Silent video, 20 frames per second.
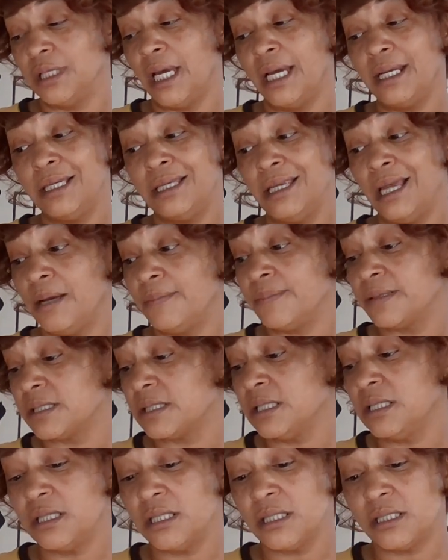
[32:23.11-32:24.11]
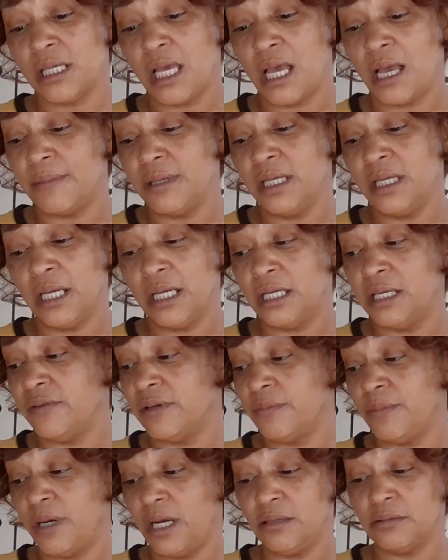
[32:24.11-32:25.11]
99% of the time, it ain't
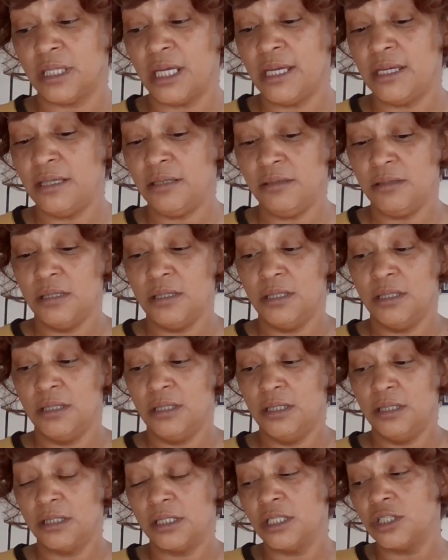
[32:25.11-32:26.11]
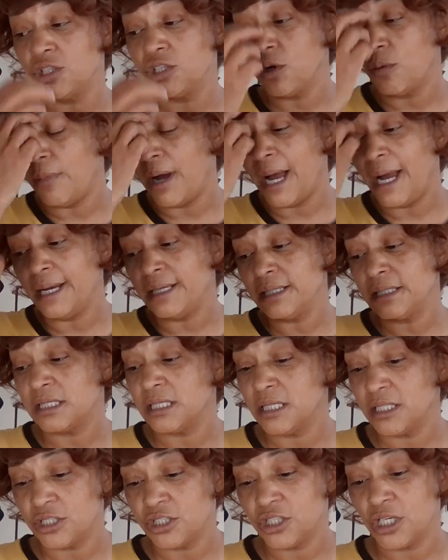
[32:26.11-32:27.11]
even about that. Is this your
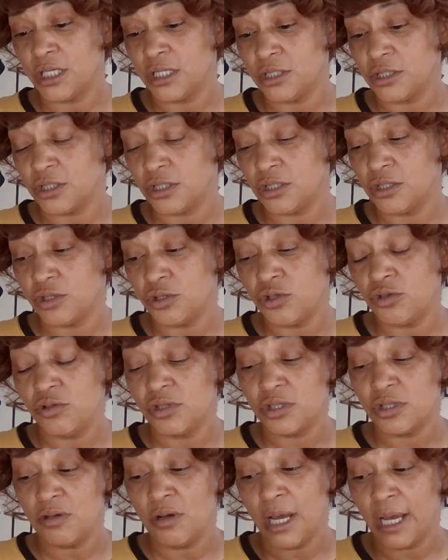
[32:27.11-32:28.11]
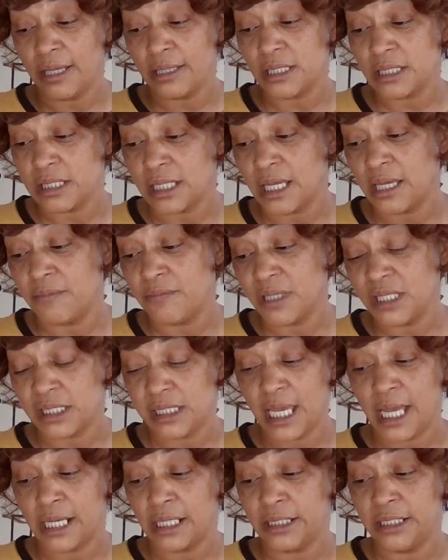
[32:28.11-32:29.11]
mindset changing? Do you still have the same
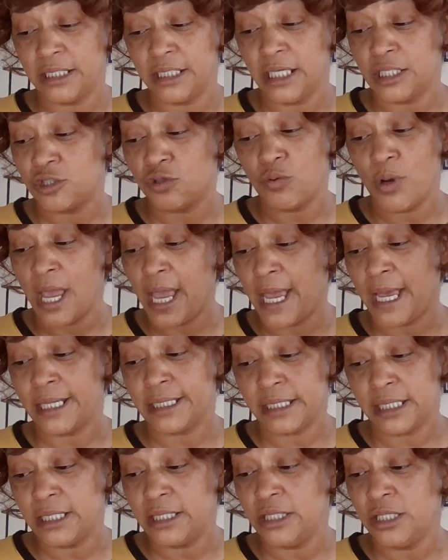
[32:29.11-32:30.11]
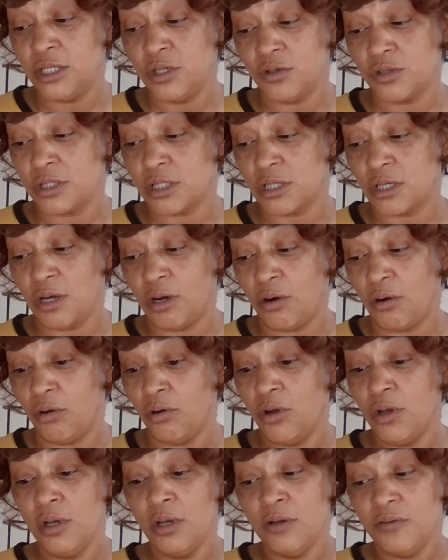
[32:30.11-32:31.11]
mentality that you had 10 years
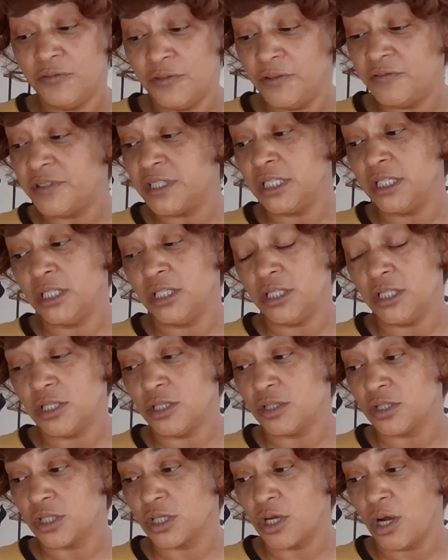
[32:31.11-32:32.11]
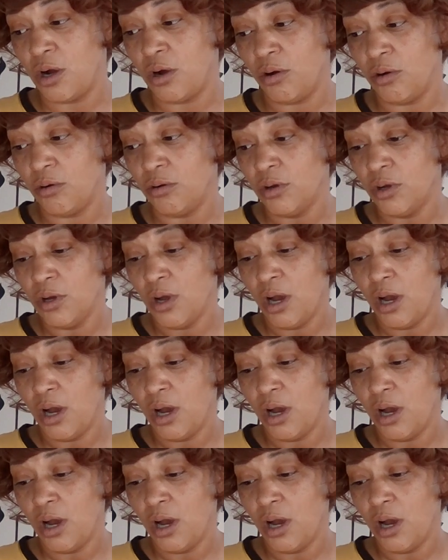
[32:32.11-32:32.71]
ago, 15 years ago?